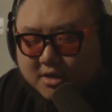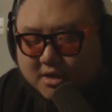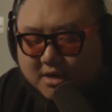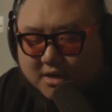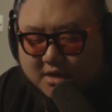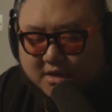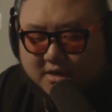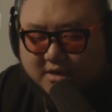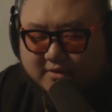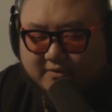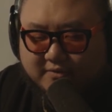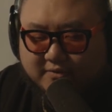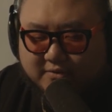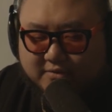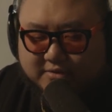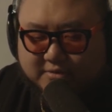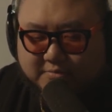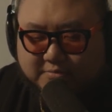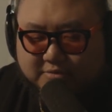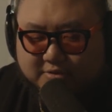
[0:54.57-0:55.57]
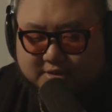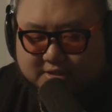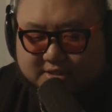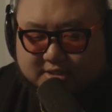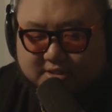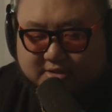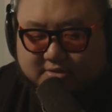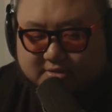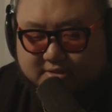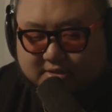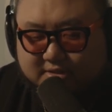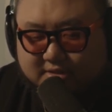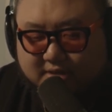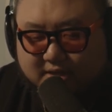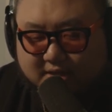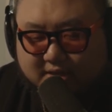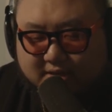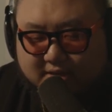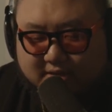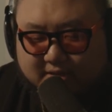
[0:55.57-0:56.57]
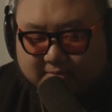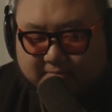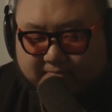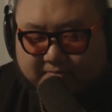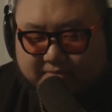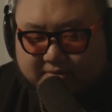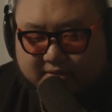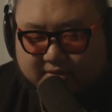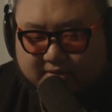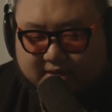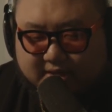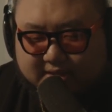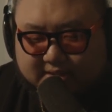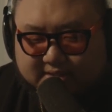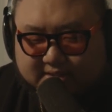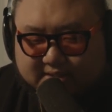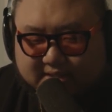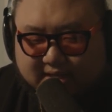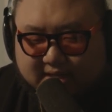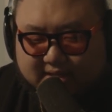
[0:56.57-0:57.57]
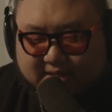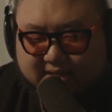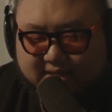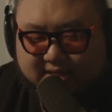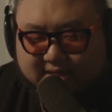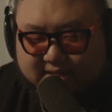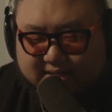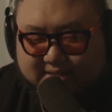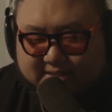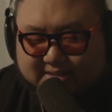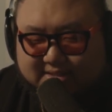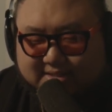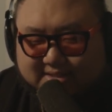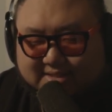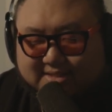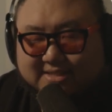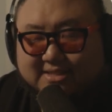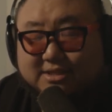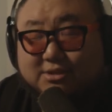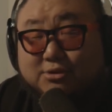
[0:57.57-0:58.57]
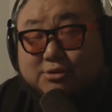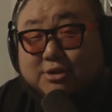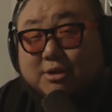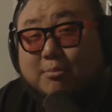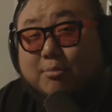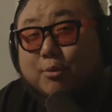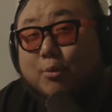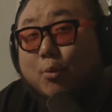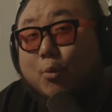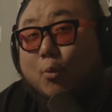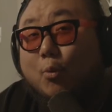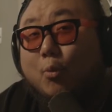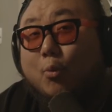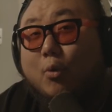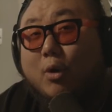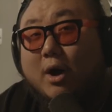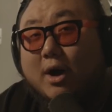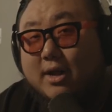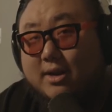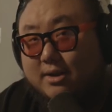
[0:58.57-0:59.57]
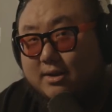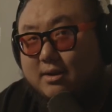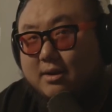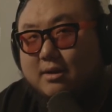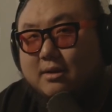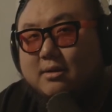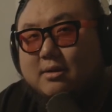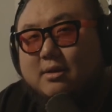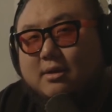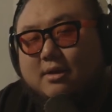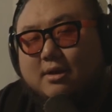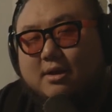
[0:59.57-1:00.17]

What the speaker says: for the pre-singles that it's saying that it is single number 1.